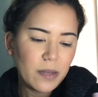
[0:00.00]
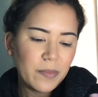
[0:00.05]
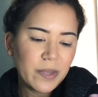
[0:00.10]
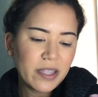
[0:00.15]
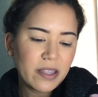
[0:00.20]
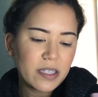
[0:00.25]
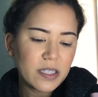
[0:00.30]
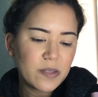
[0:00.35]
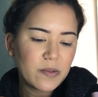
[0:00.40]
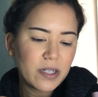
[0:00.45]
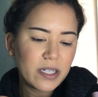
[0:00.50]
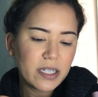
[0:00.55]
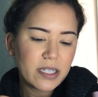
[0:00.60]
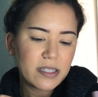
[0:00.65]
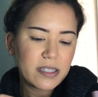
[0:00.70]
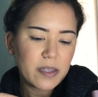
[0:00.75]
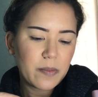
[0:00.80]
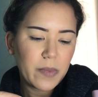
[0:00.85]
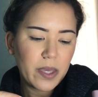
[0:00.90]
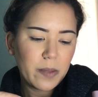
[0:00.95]
But this one
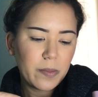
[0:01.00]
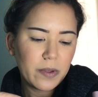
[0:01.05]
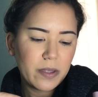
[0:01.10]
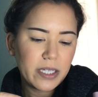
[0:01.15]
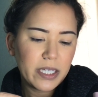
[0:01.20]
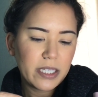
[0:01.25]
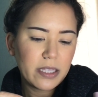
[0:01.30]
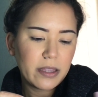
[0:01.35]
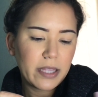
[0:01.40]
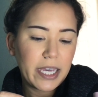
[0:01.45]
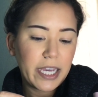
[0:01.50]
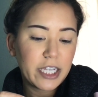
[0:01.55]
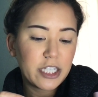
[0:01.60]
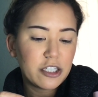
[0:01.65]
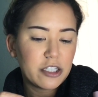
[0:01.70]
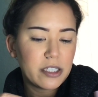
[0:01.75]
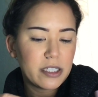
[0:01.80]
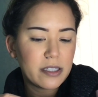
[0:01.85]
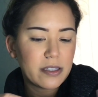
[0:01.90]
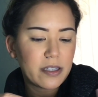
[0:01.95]
is the Maybelline
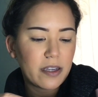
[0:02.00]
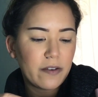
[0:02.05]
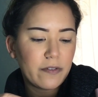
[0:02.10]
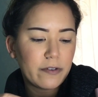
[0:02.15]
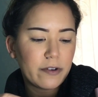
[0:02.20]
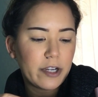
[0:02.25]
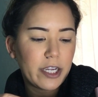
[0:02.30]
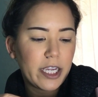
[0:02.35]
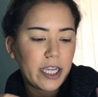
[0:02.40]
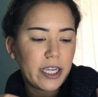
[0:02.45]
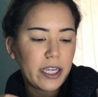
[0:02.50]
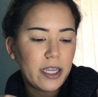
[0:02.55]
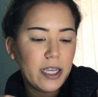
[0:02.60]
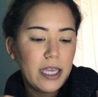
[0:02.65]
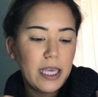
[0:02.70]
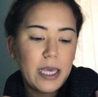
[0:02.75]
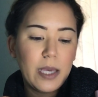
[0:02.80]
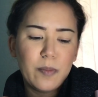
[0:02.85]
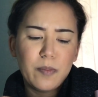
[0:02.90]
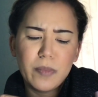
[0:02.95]
Lash Discovery
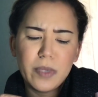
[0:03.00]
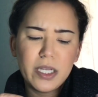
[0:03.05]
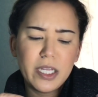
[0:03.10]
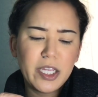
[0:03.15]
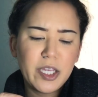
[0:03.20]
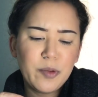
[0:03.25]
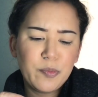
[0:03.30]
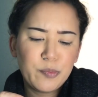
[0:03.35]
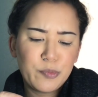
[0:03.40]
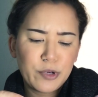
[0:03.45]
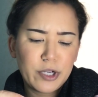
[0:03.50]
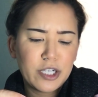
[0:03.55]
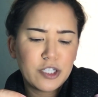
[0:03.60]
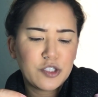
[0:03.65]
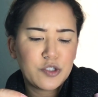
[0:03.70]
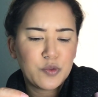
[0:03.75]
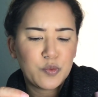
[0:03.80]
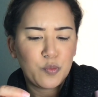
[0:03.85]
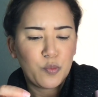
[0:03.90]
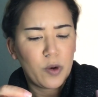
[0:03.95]
Mini
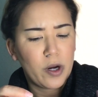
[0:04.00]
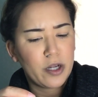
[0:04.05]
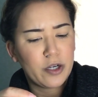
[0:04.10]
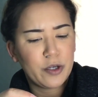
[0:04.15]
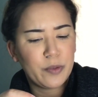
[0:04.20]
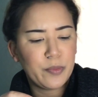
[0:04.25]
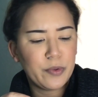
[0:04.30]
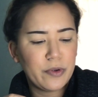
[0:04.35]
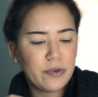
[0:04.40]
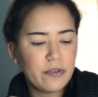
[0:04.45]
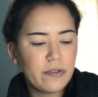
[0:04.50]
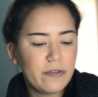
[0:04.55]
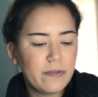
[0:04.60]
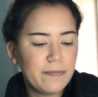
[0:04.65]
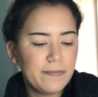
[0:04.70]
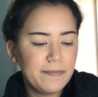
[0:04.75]
Brush Waterproof.